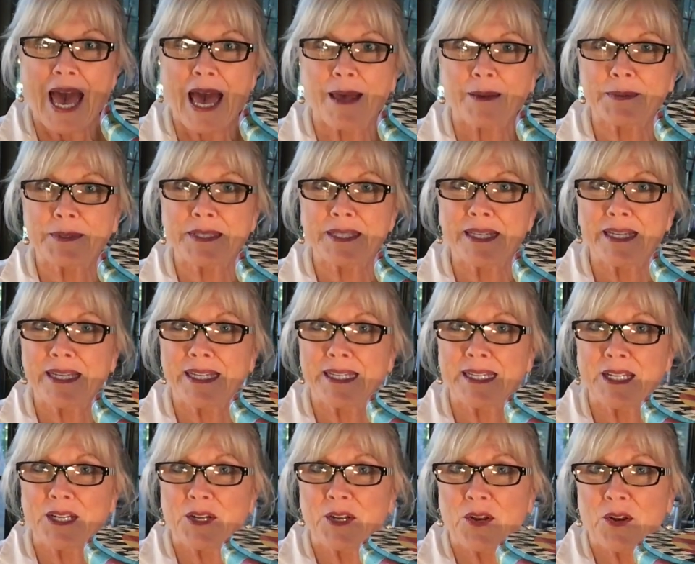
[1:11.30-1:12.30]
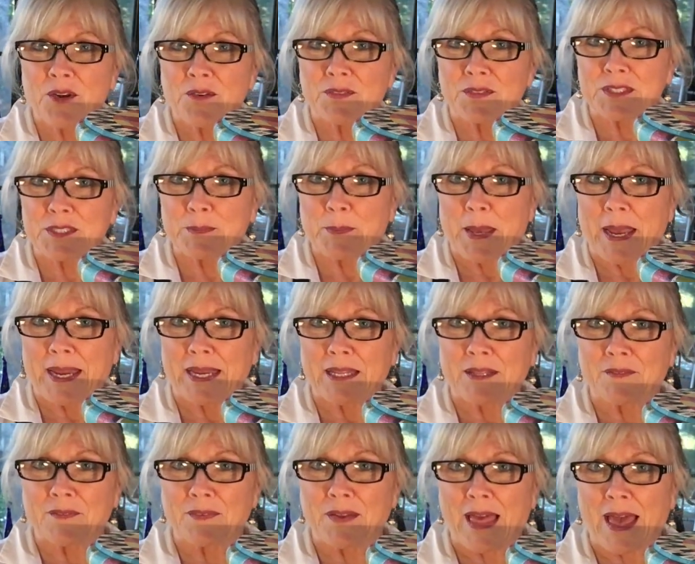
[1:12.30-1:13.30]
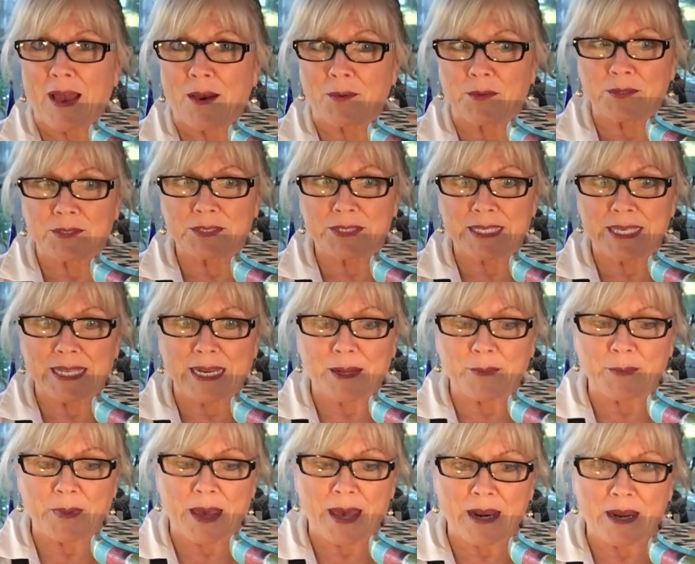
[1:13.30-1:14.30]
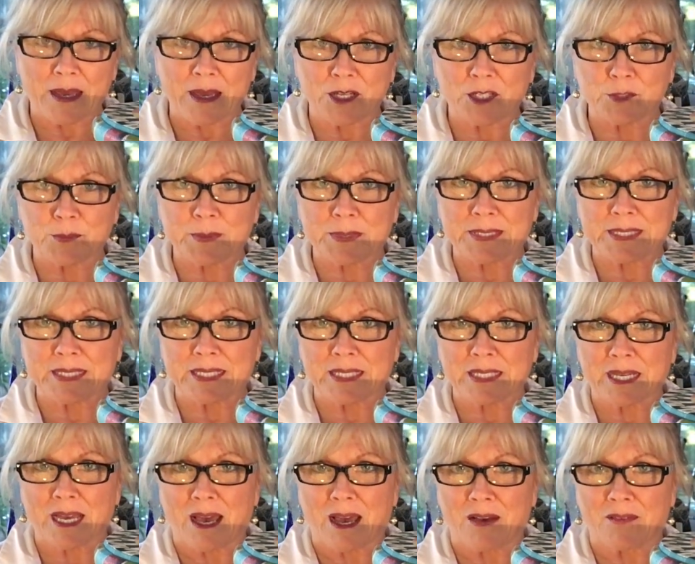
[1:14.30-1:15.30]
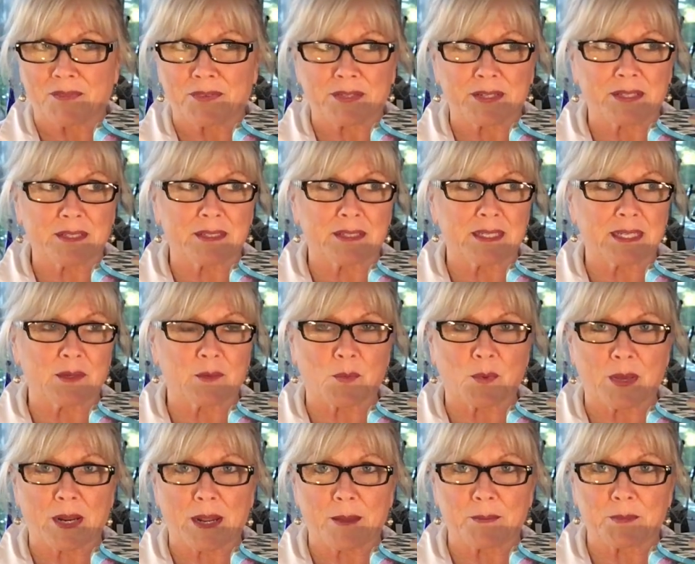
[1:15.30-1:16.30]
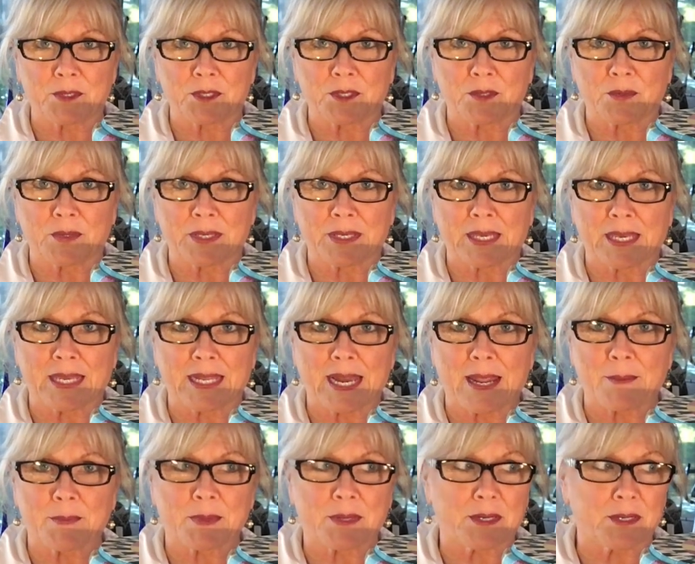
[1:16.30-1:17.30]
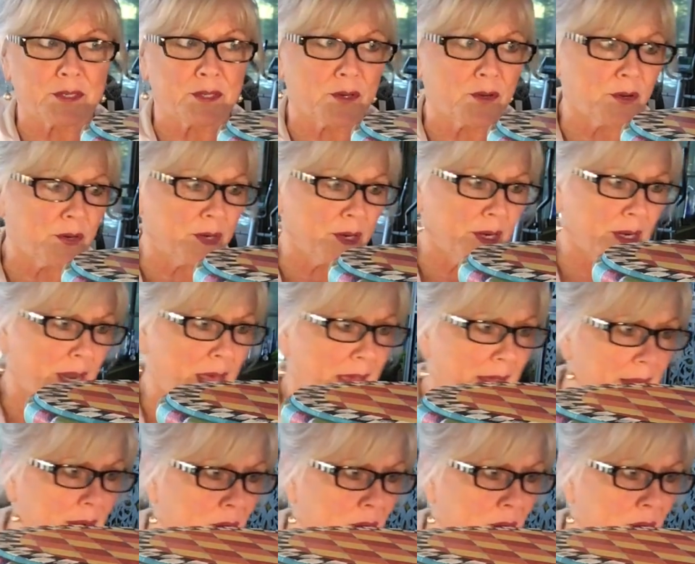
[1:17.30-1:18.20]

I'm still a little nervous painting flowers, and I'm not 100% confident in what I'm doing, and I'm going to turn a light